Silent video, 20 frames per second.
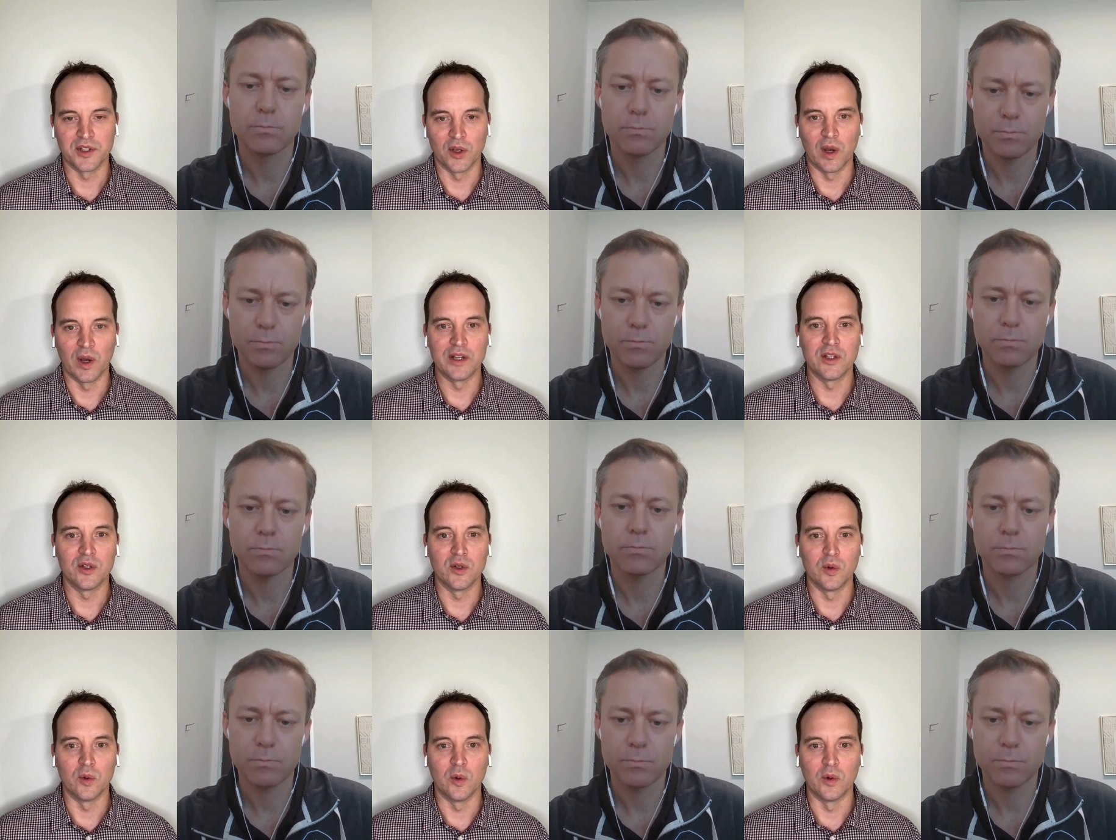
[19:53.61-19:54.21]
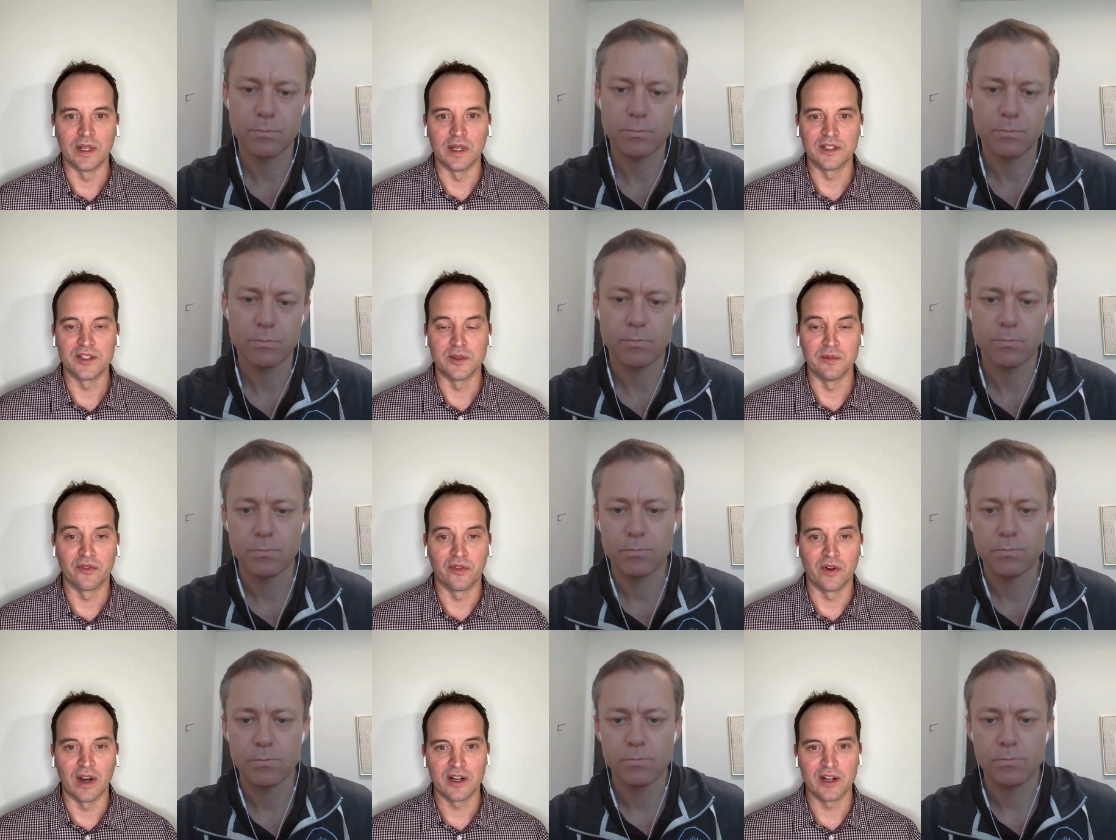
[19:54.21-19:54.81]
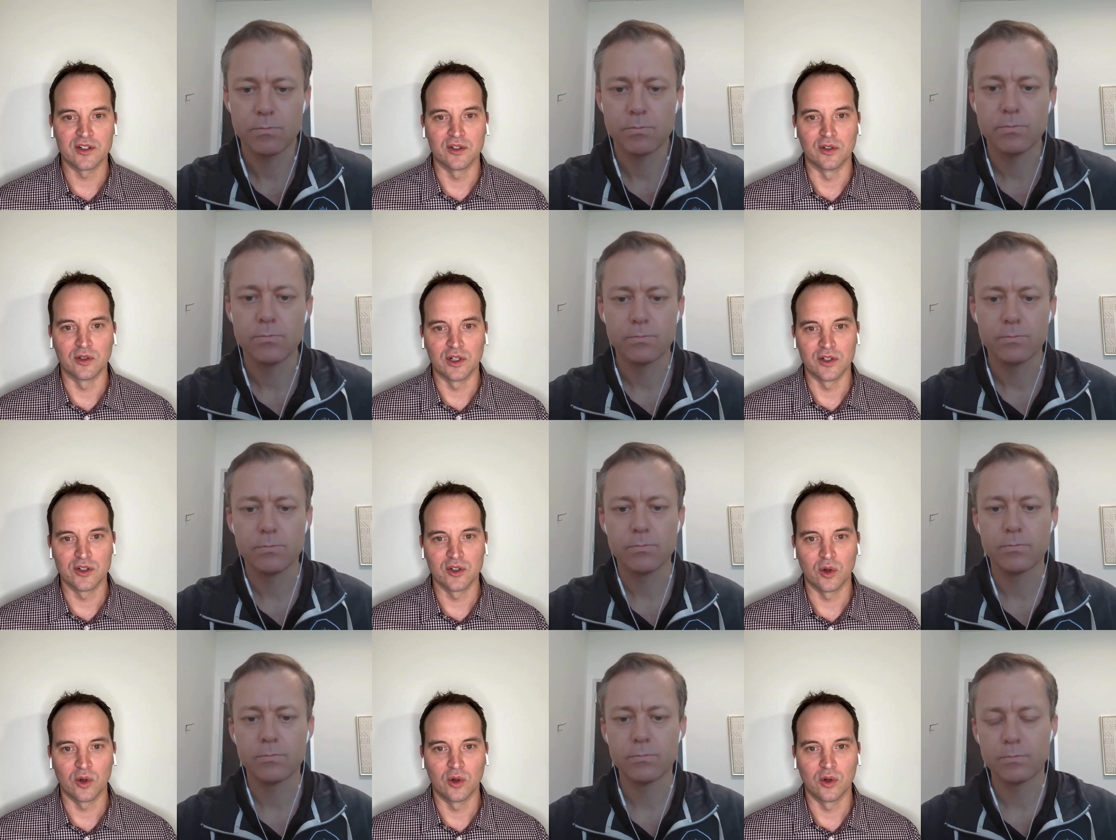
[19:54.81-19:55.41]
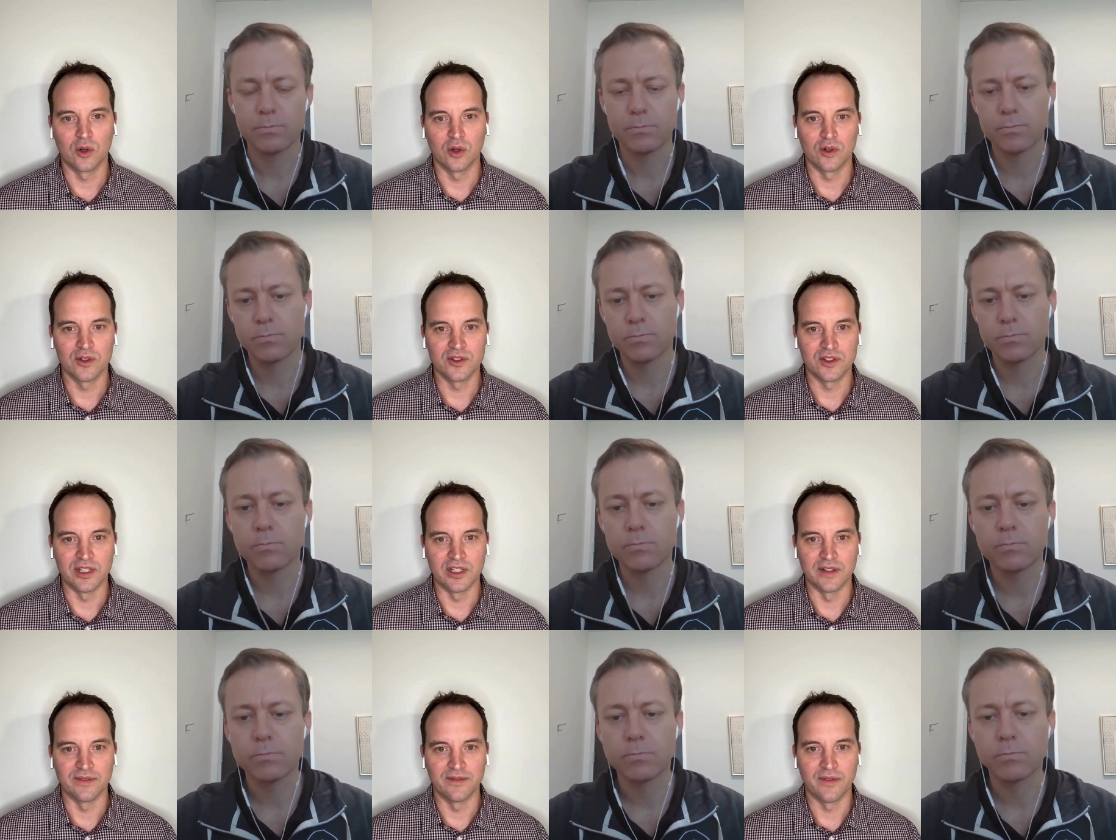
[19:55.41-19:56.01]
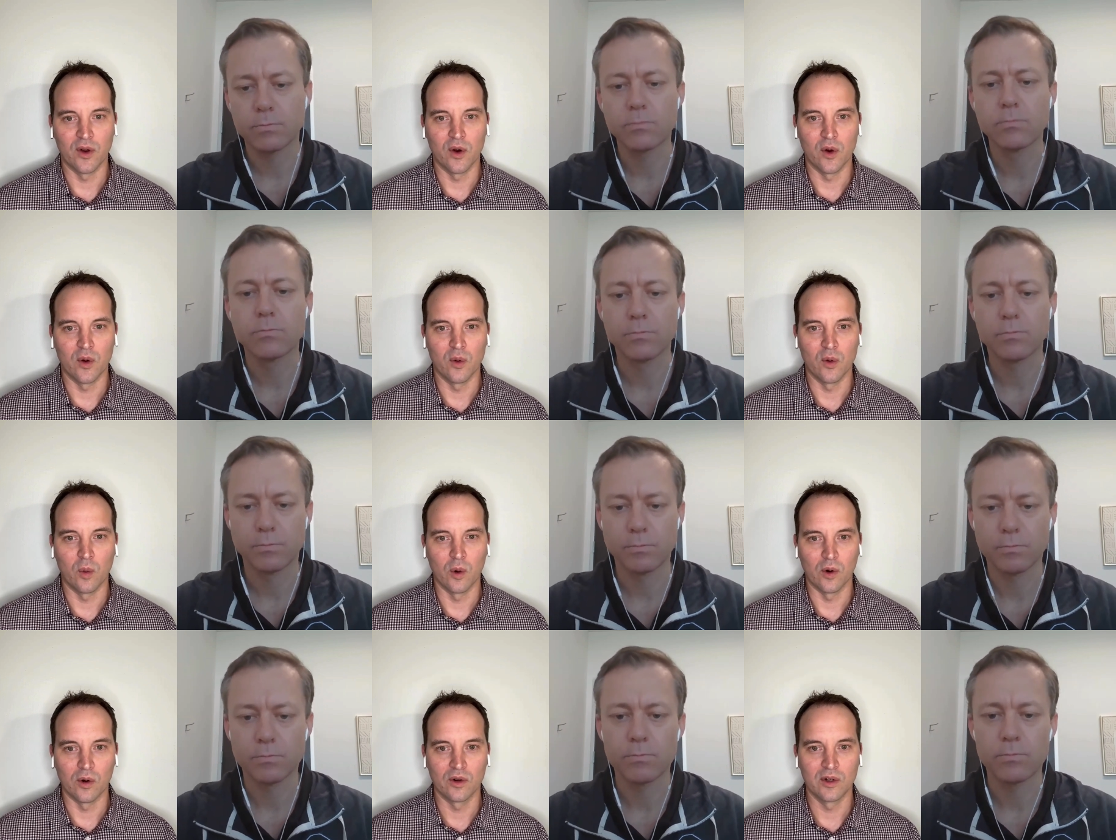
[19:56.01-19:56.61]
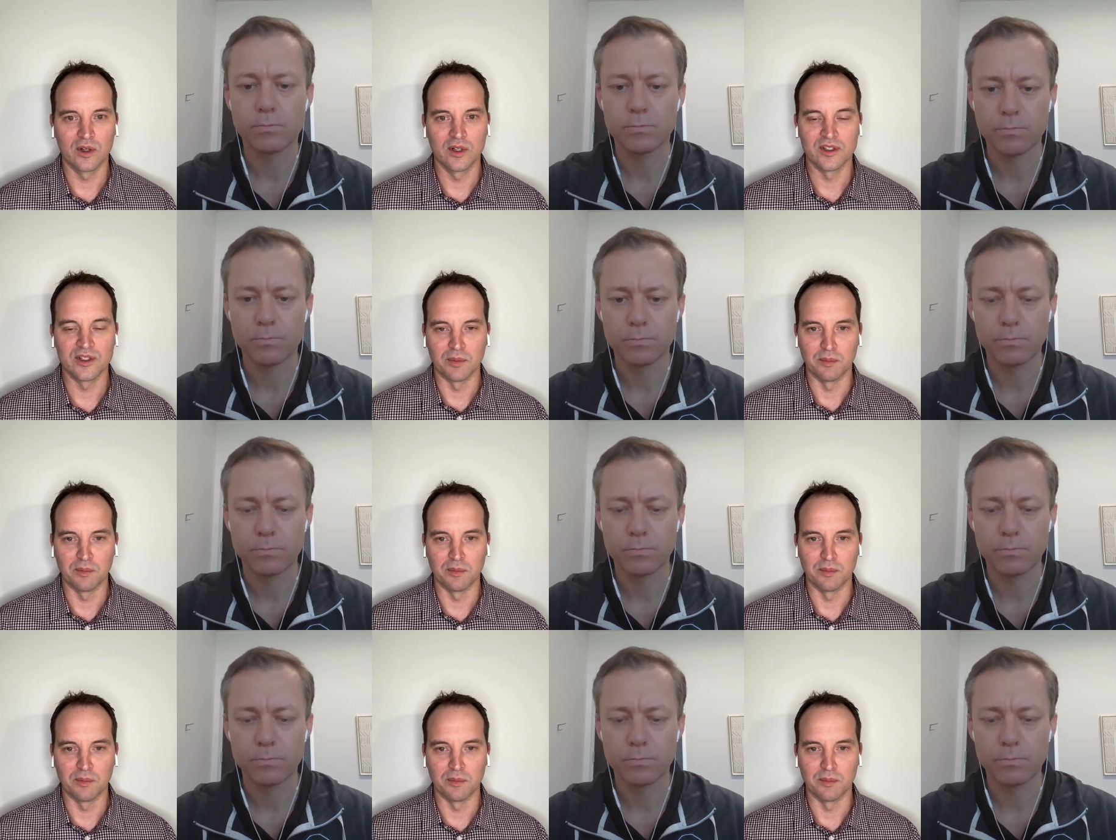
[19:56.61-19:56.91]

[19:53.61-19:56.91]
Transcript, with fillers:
Speaker 1: So I do like some fractional controller, CFO work,